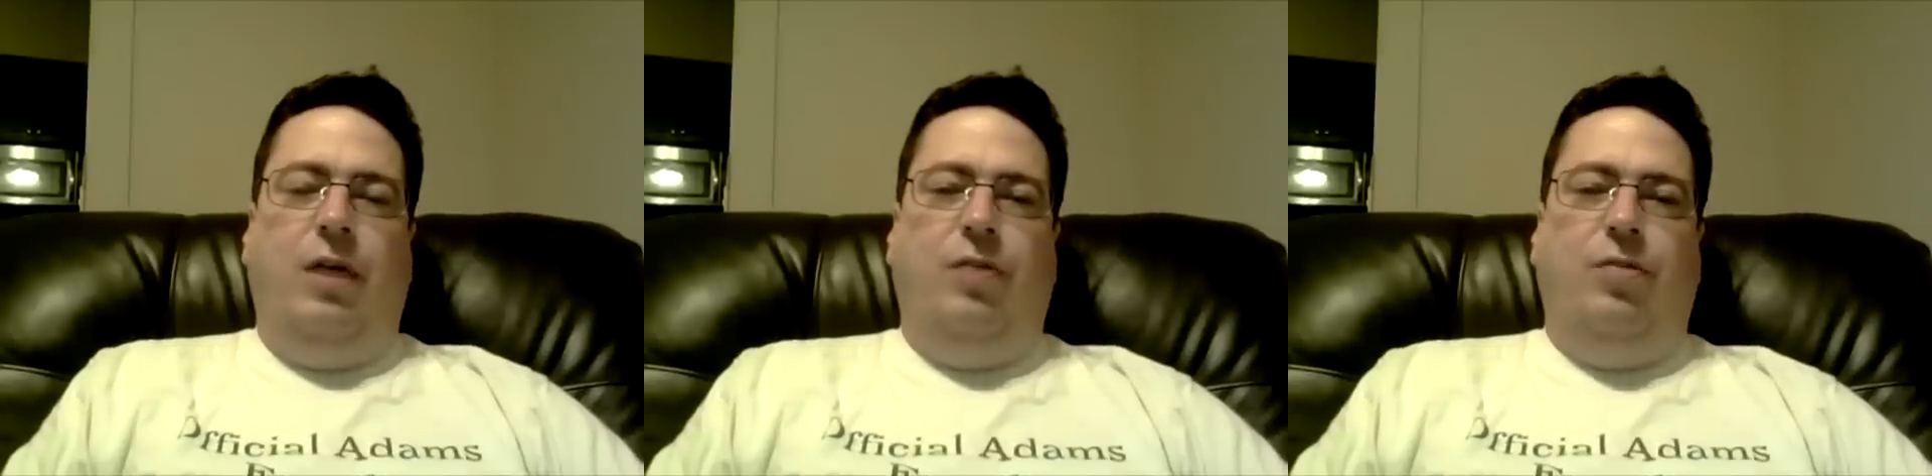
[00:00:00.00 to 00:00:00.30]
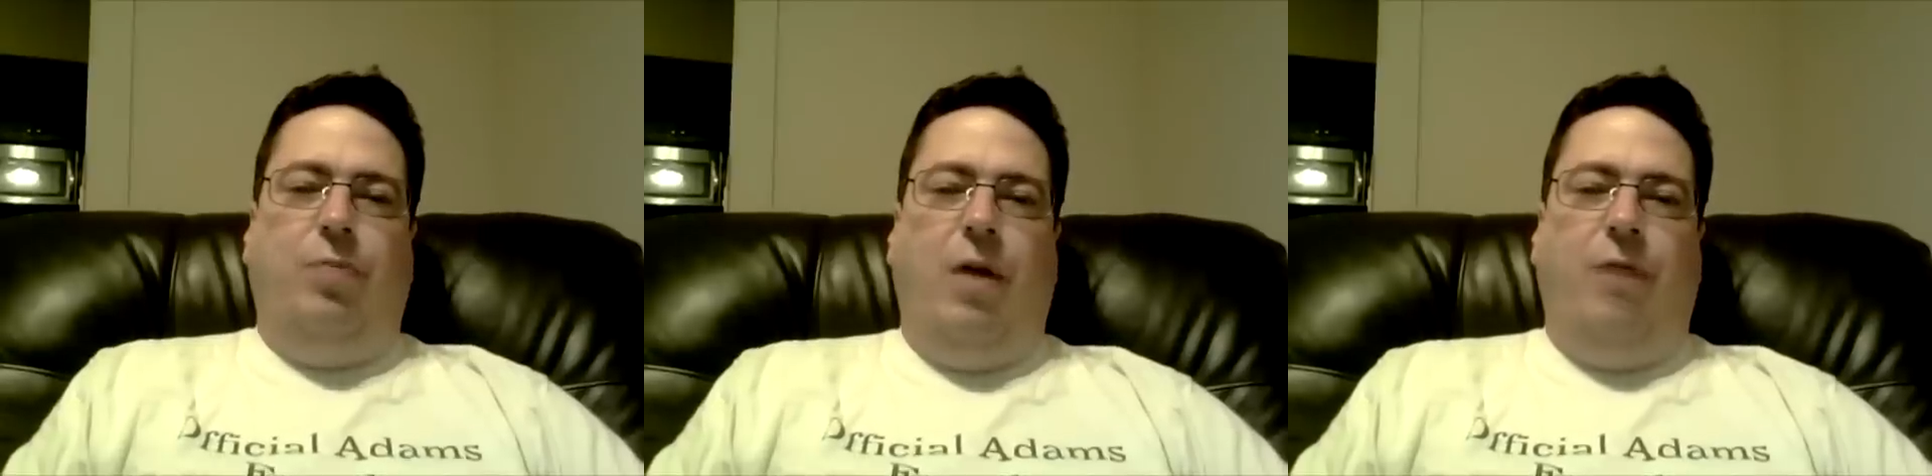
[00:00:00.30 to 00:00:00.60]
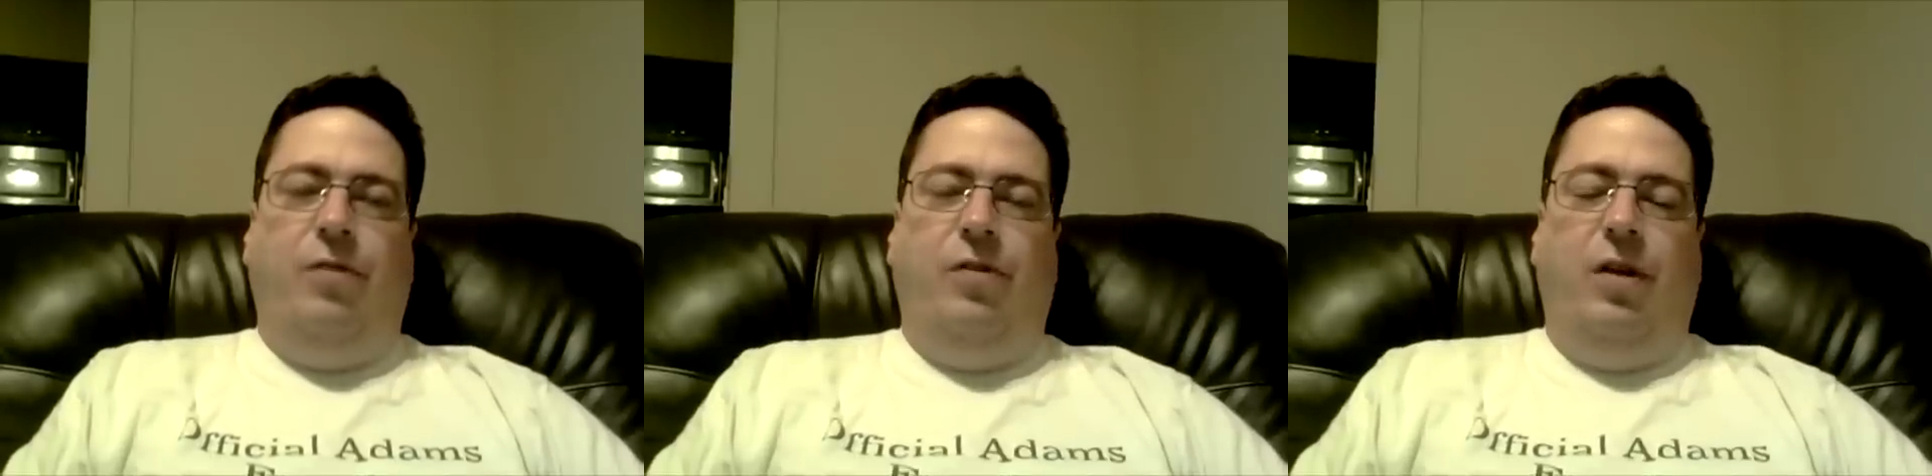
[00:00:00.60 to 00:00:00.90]
ancient
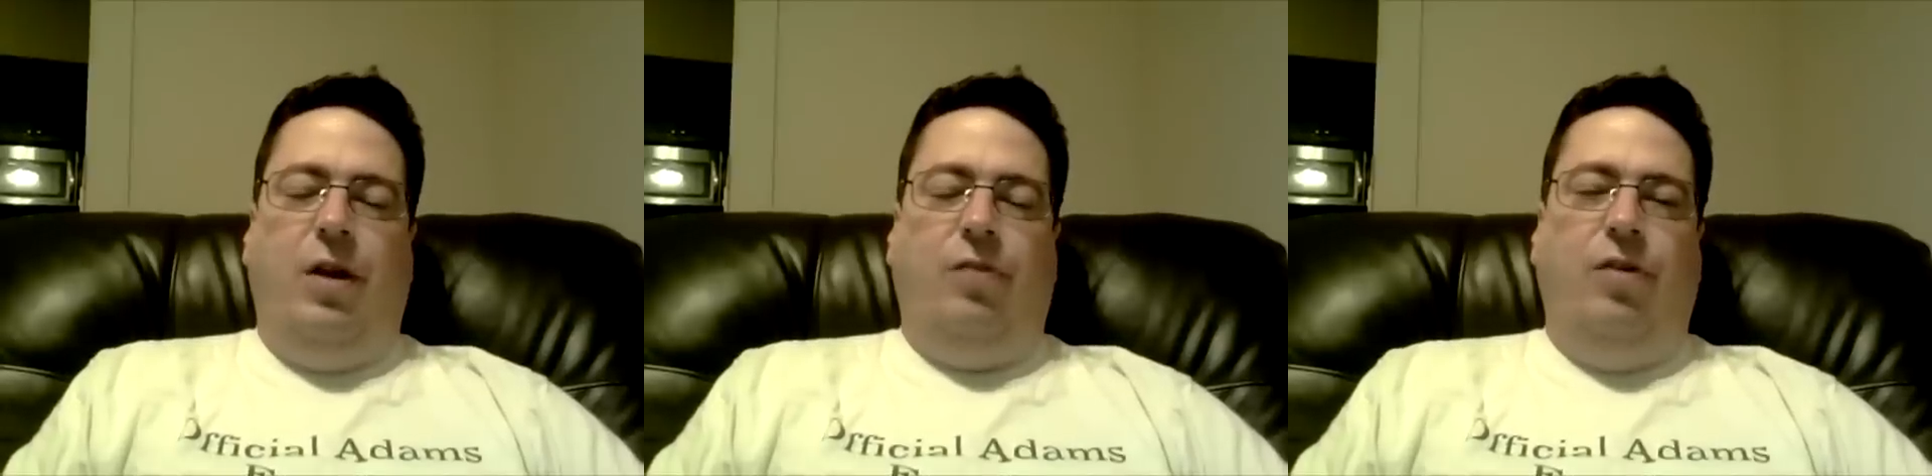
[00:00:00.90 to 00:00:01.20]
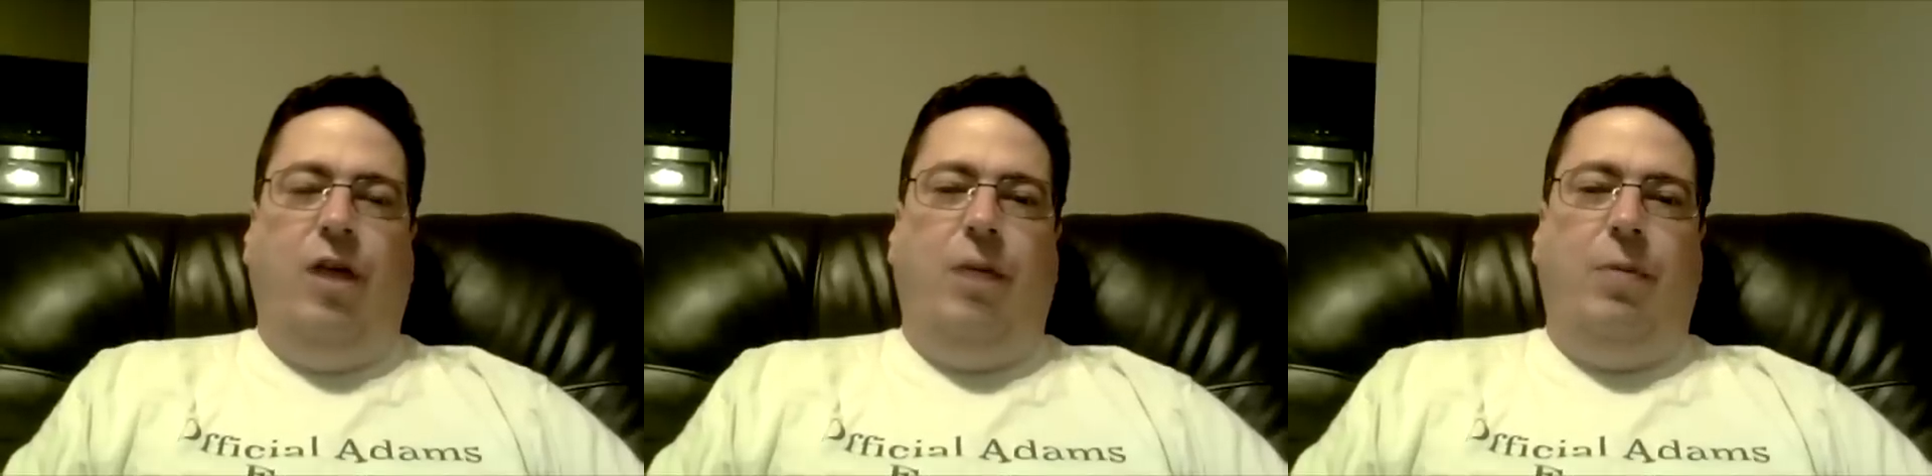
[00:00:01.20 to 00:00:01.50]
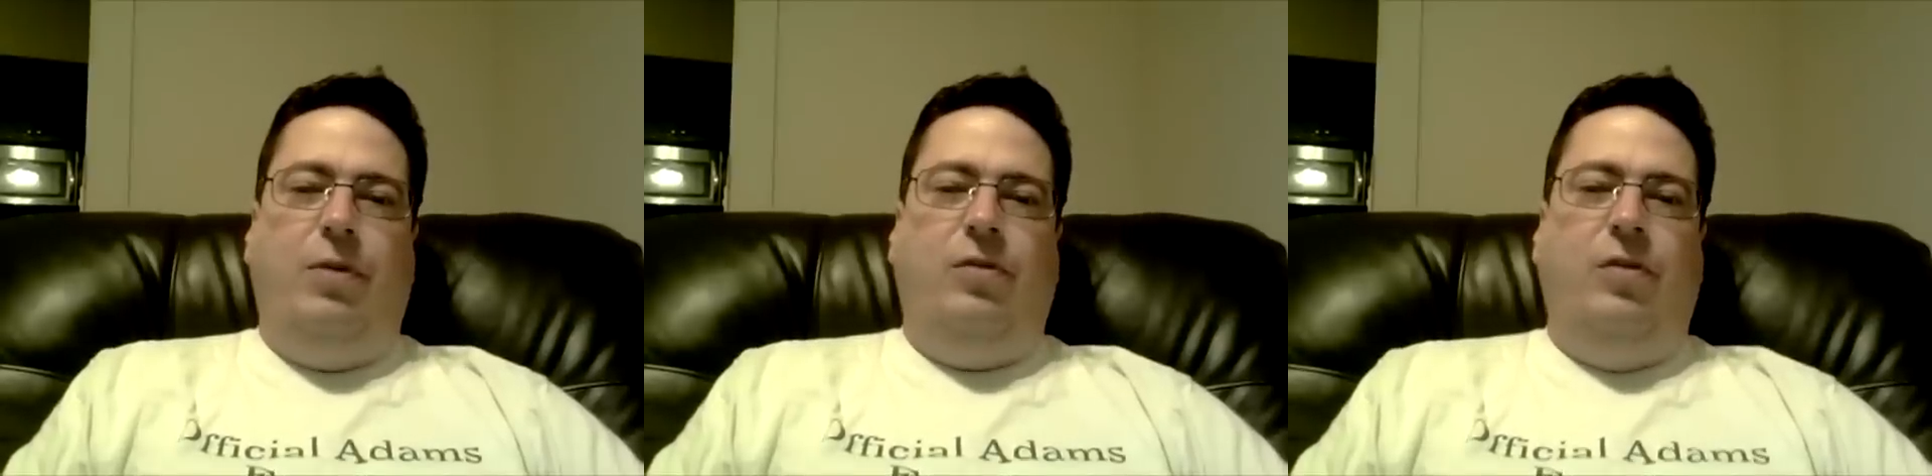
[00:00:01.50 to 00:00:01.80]
prophecy and
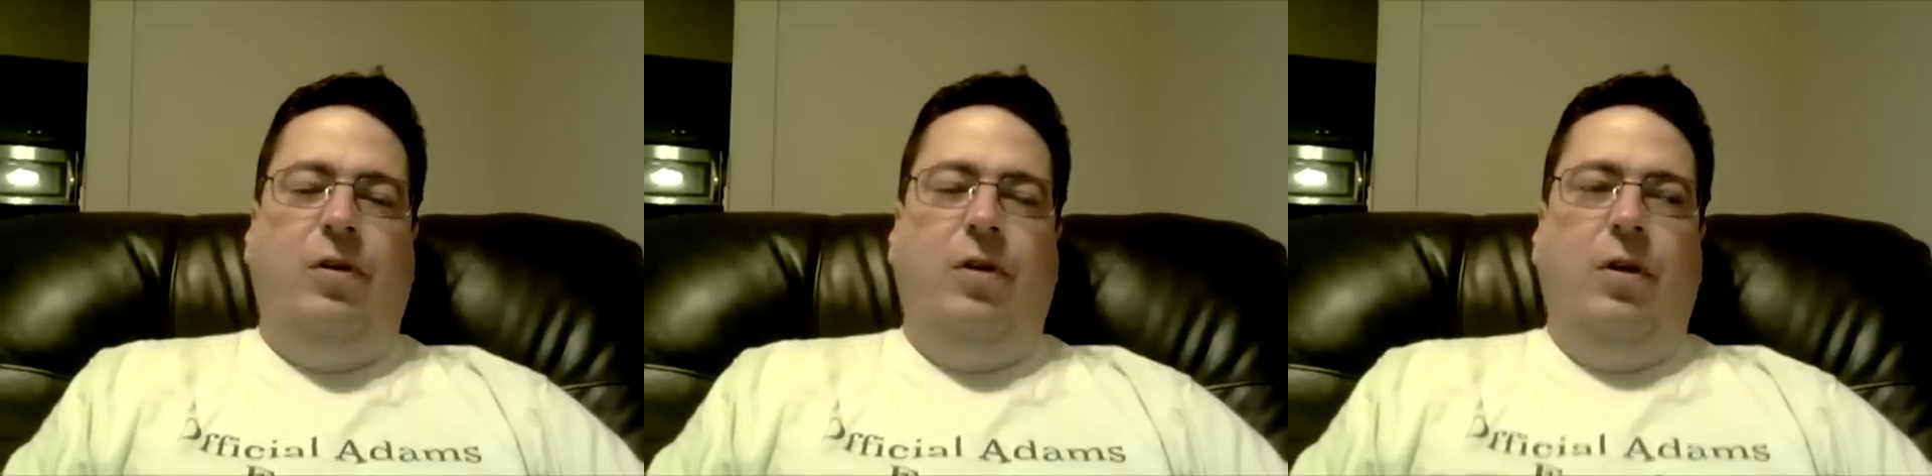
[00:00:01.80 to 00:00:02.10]
Nostradamus.